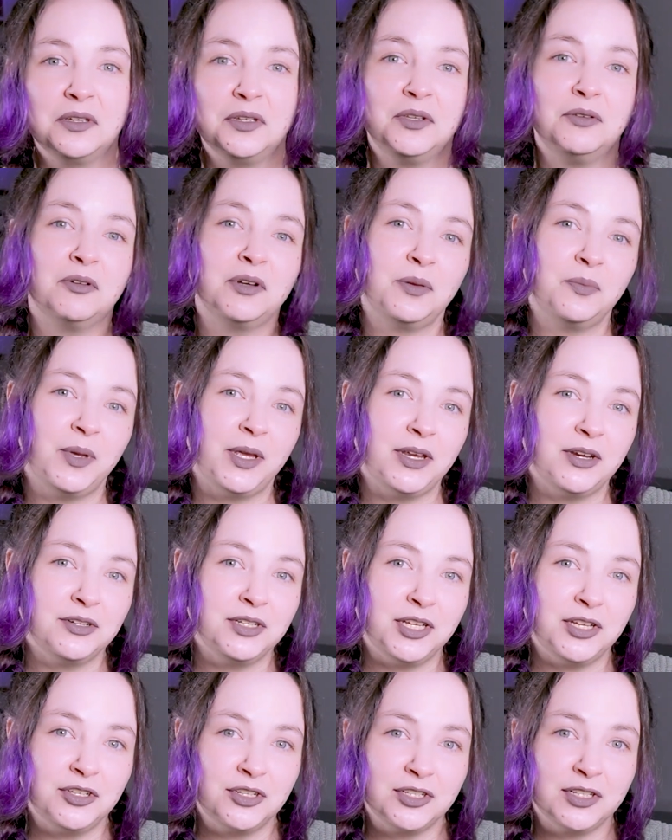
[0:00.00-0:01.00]
You want to pay your
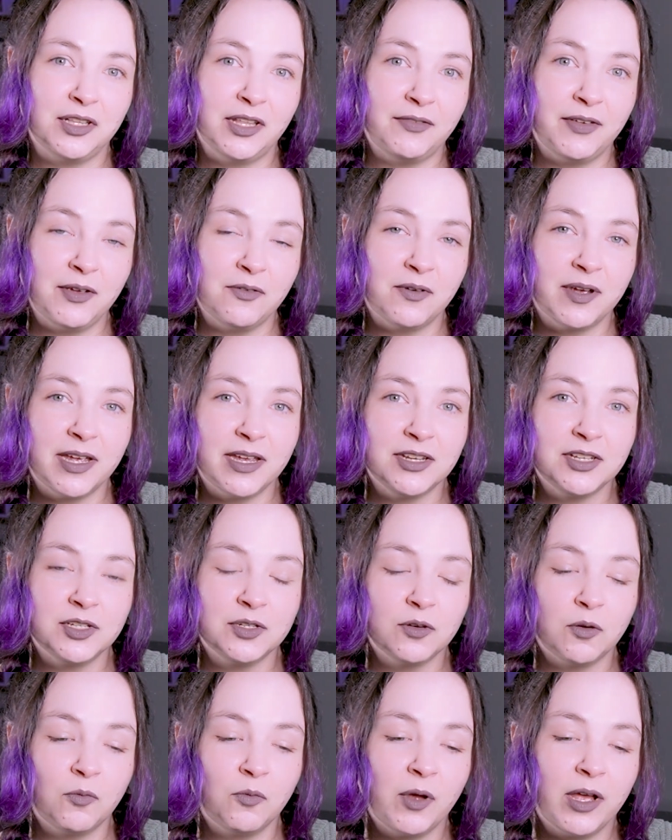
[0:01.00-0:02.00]
teachers a living
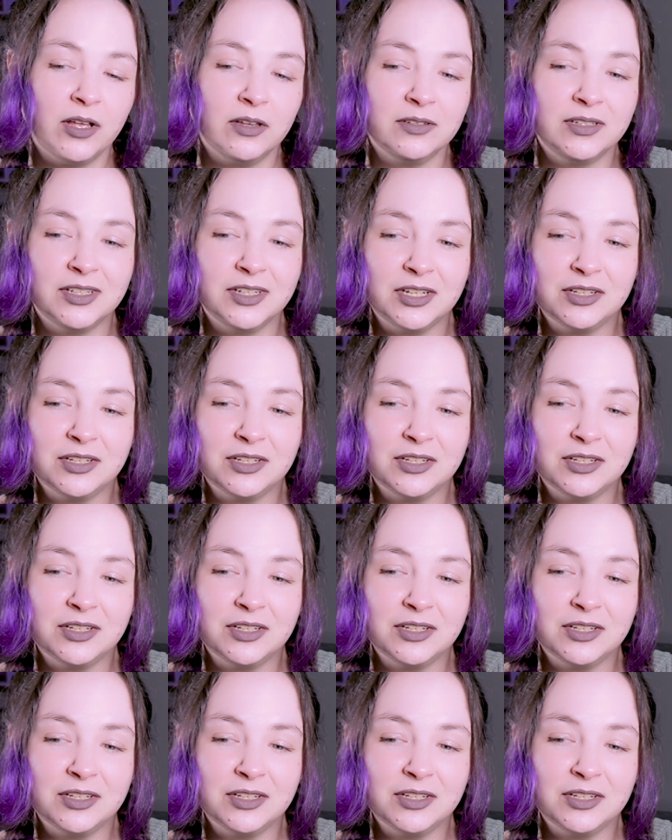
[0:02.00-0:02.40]
wage? Well,